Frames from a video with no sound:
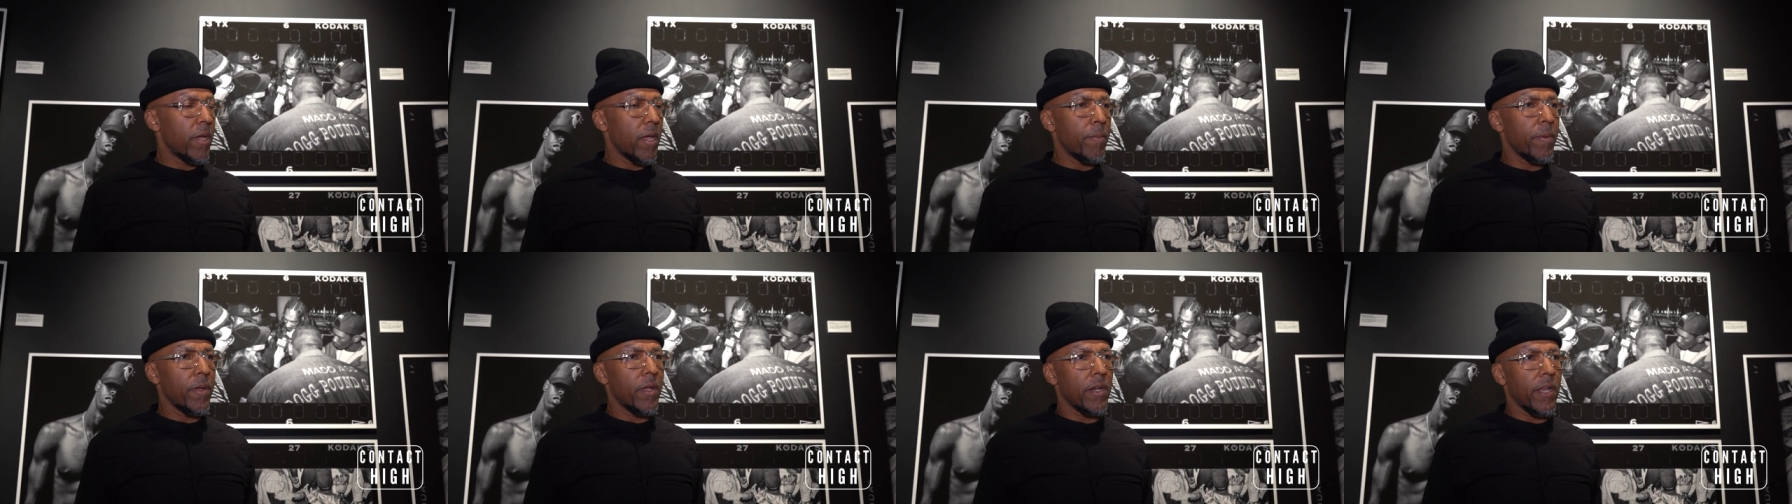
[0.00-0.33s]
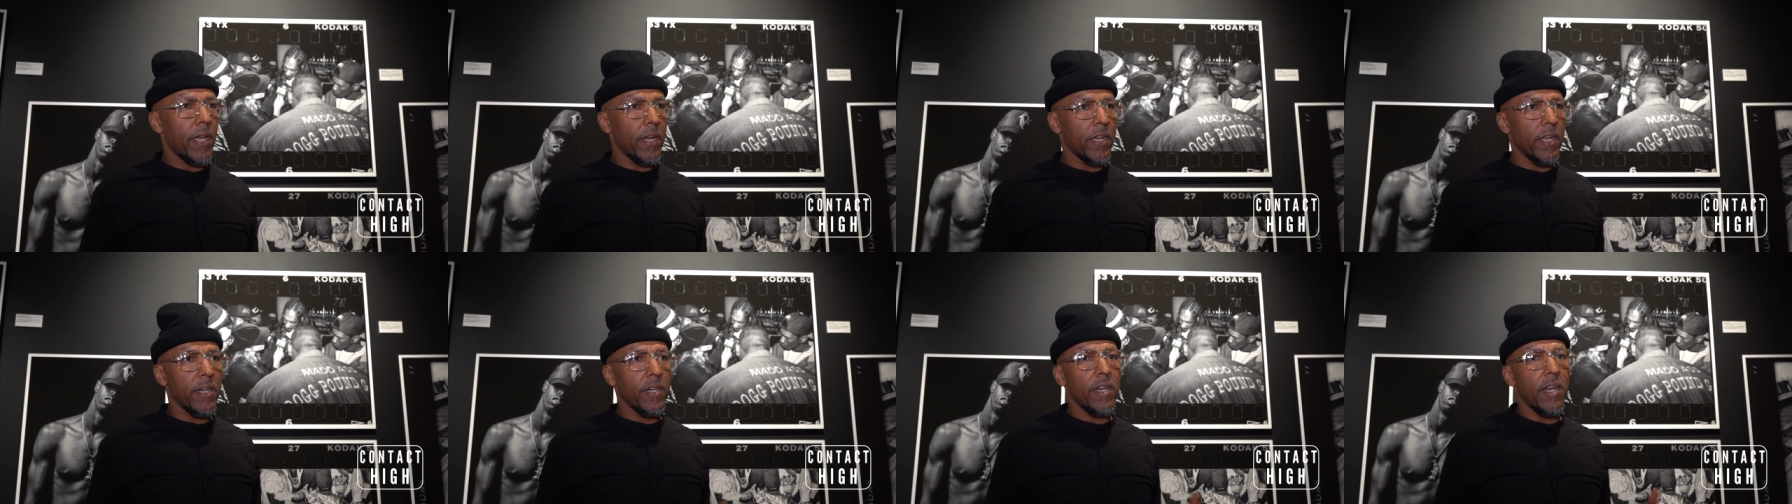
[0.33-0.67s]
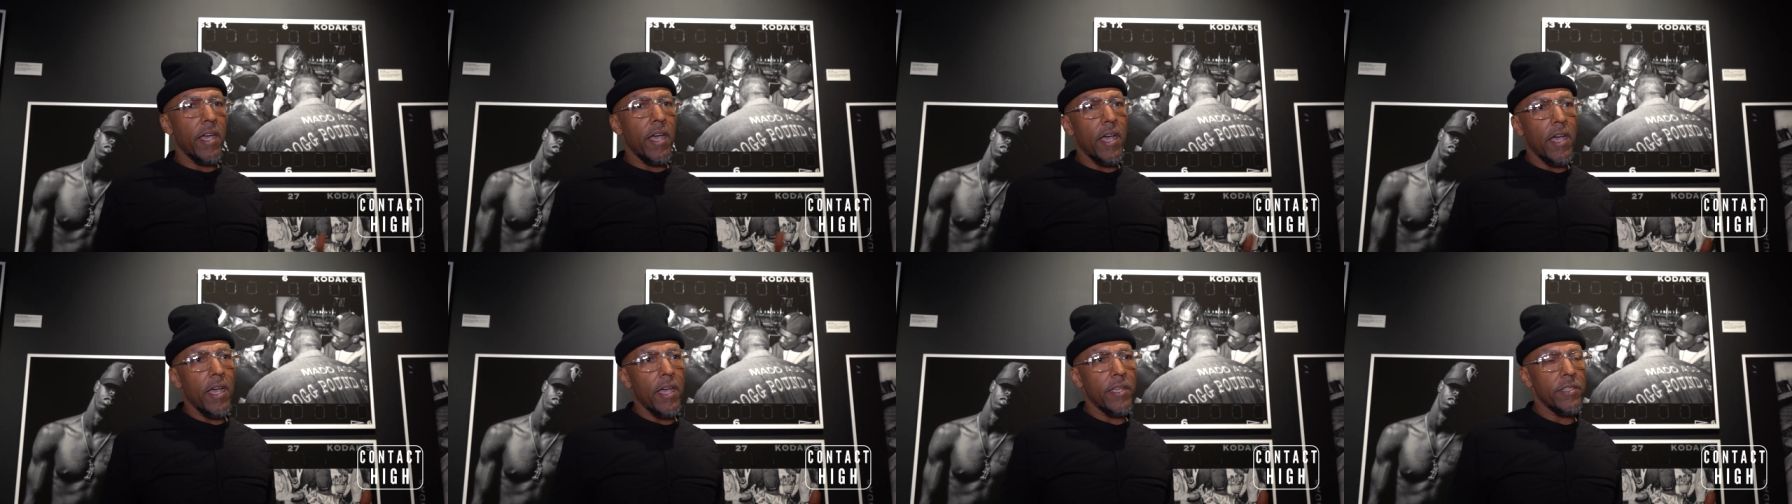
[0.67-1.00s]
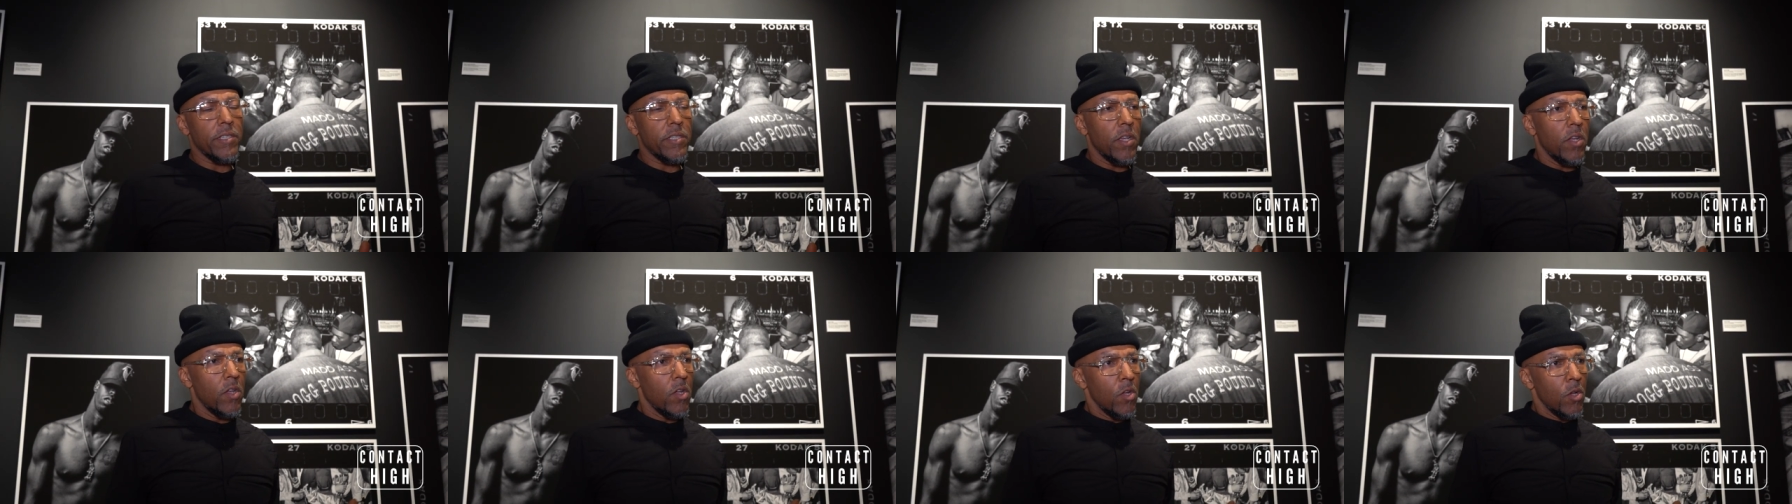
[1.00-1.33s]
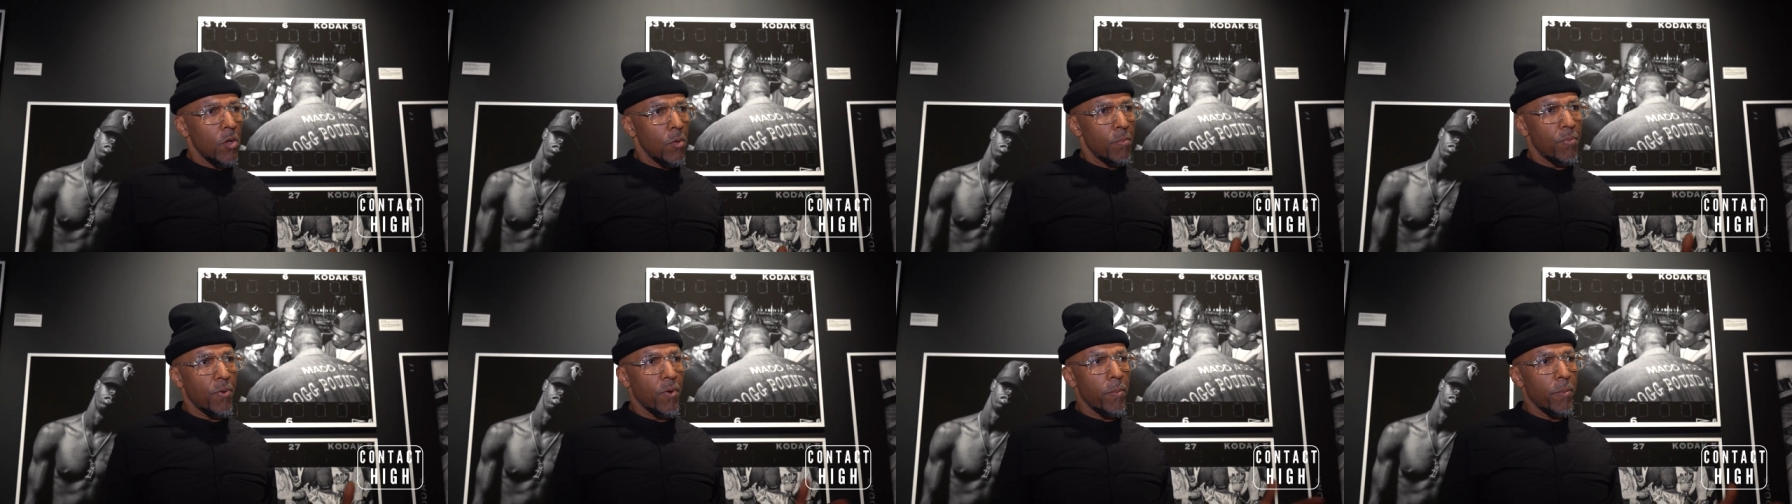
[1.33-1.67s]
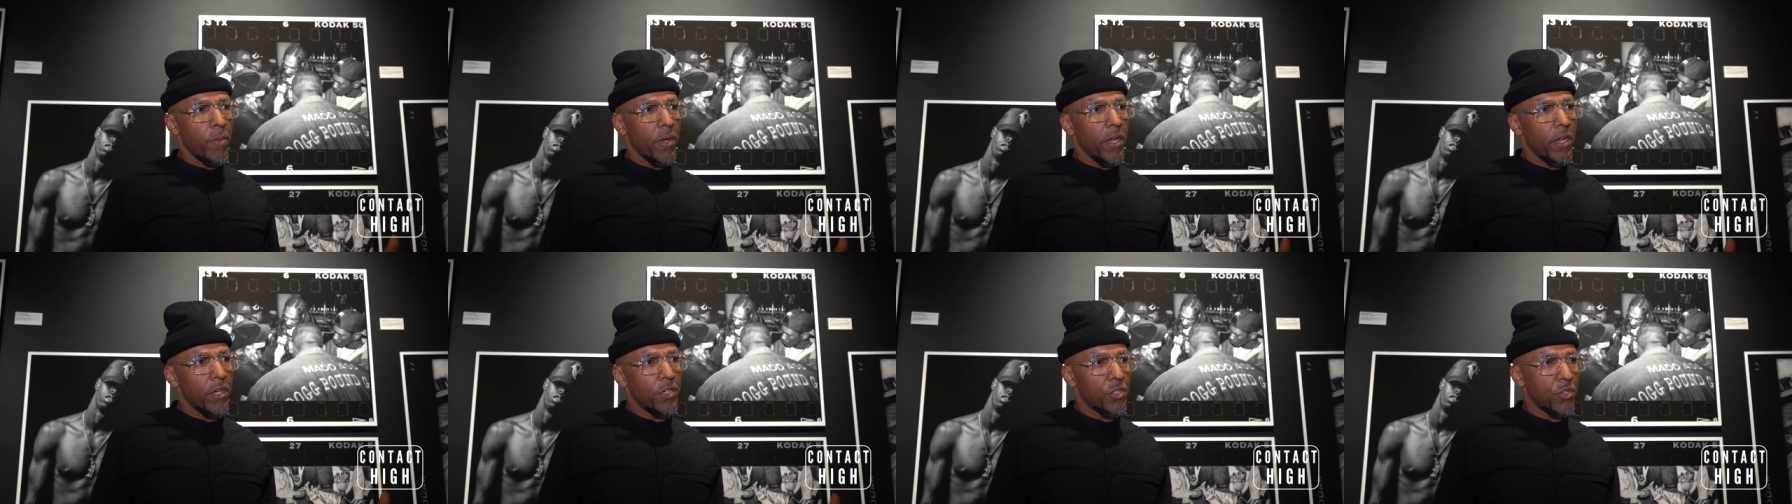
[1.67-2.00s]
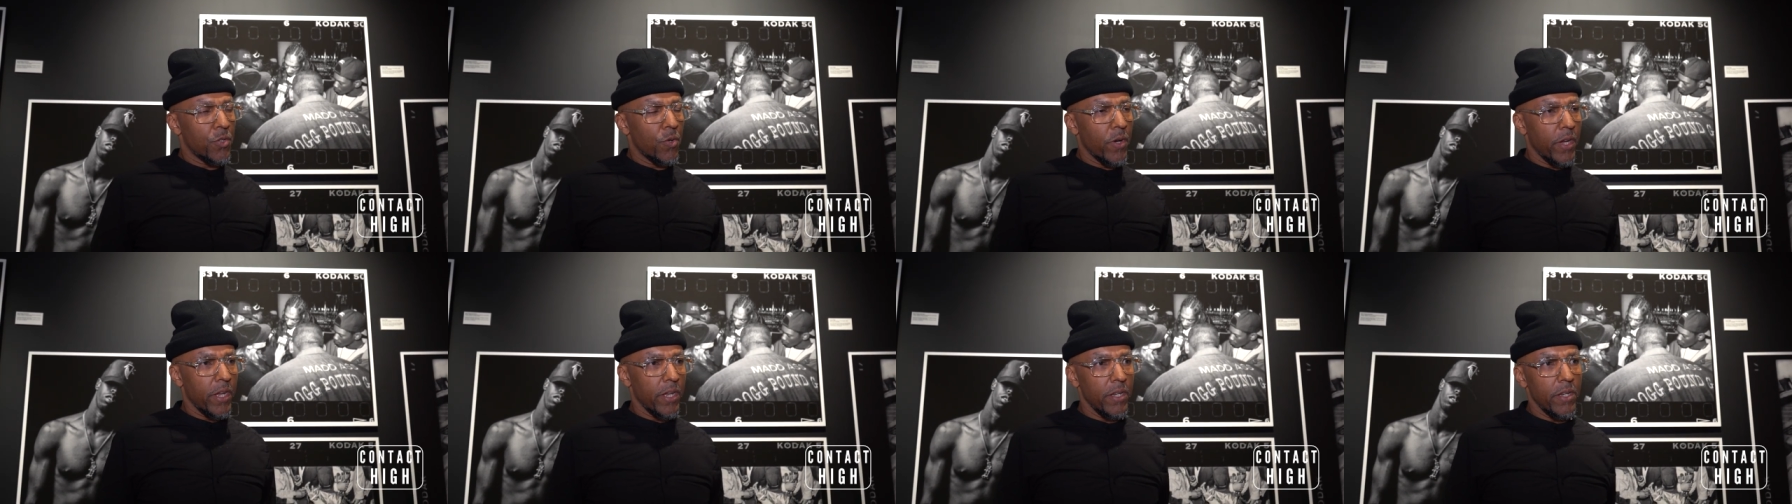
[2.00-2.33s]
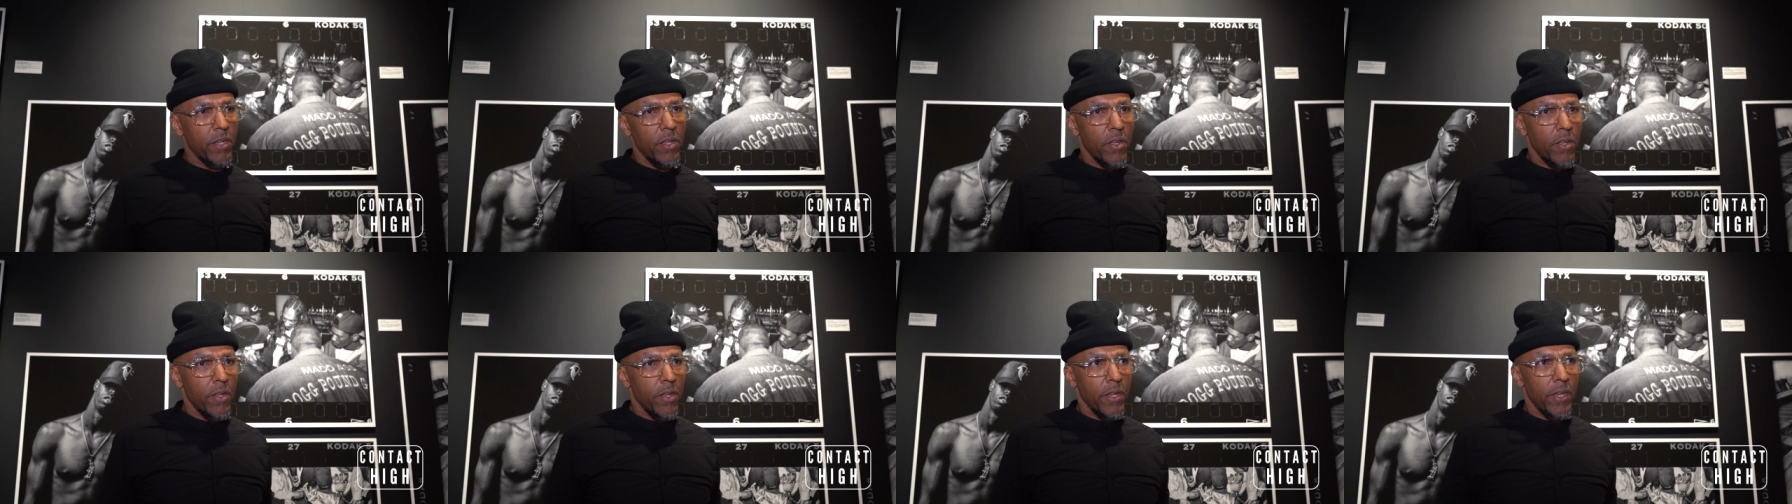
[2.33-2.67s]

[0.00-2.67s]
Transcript: maybe like a Nas Premiere joint,